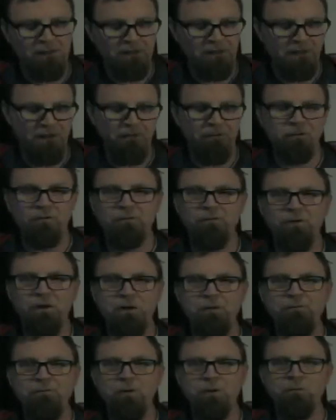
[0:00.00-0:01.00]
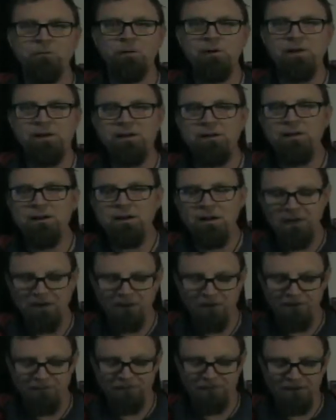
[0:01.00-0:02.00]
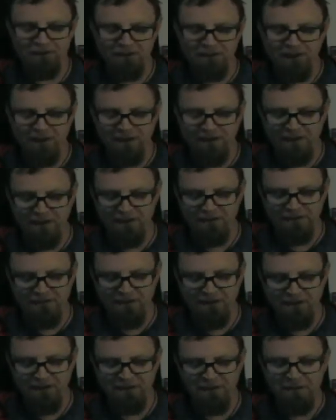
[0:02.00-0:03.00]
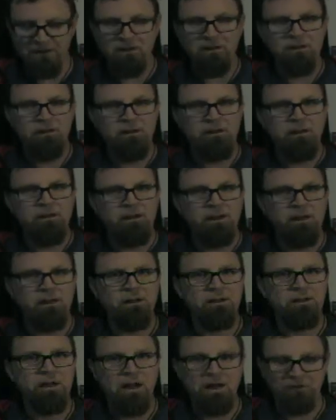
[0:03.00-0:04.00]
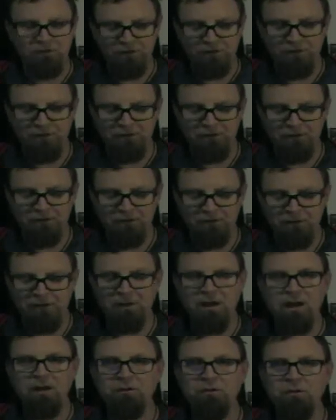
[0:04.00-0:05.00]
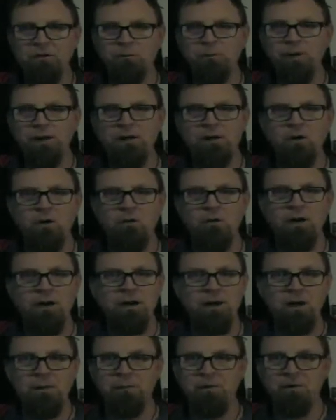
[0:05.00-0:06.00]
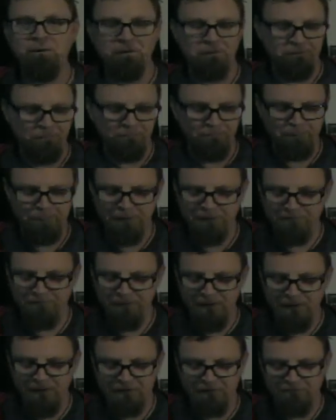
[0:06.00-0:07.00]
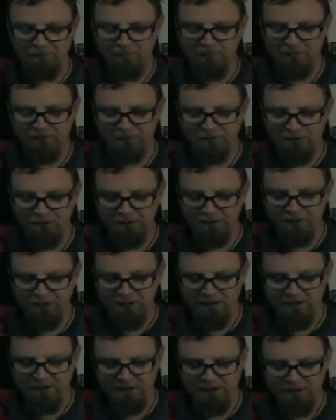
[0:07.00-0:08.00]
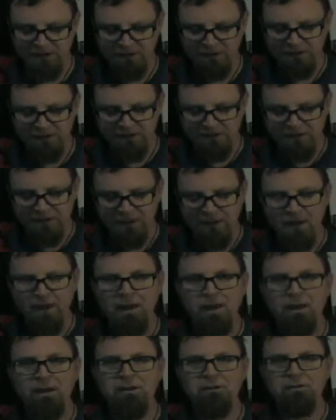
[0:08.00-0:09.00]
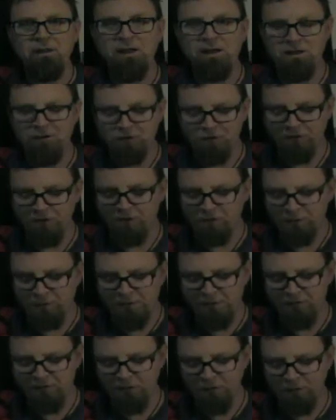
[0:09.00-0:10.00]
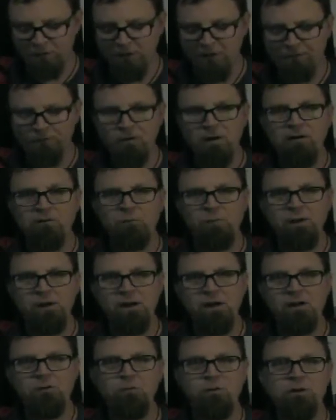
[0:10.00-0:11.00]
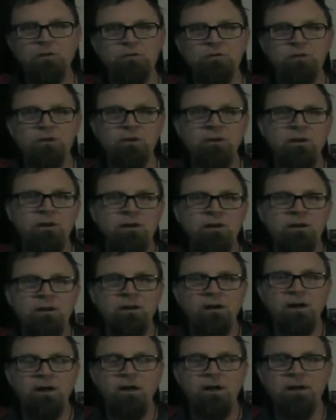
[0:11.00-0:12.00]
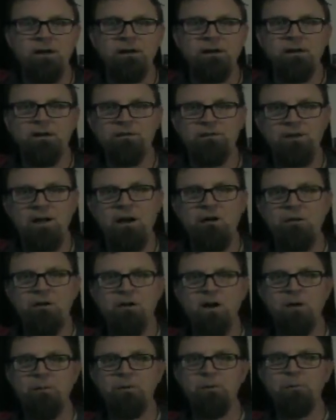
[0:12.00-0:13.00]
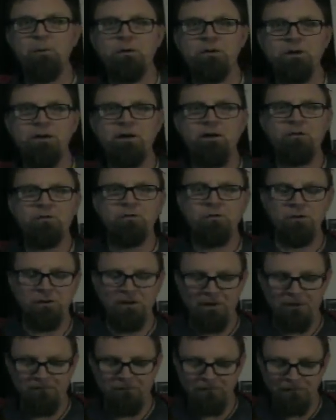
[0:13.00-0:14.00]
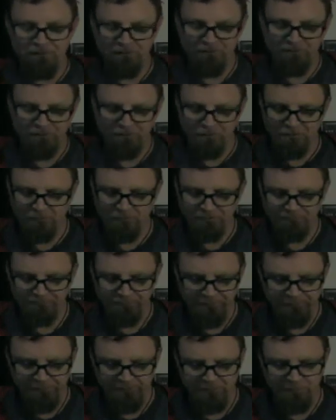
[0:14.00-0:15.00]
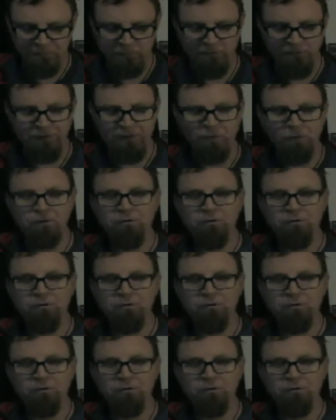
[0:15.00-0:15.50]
It was a very fun read. I loved it, and uh, it actually, as you may know, I am a big fan of Miskatonic High, and they introduced me to Lovecraft PI, which uh, is now a comic book I also love. So it's really cool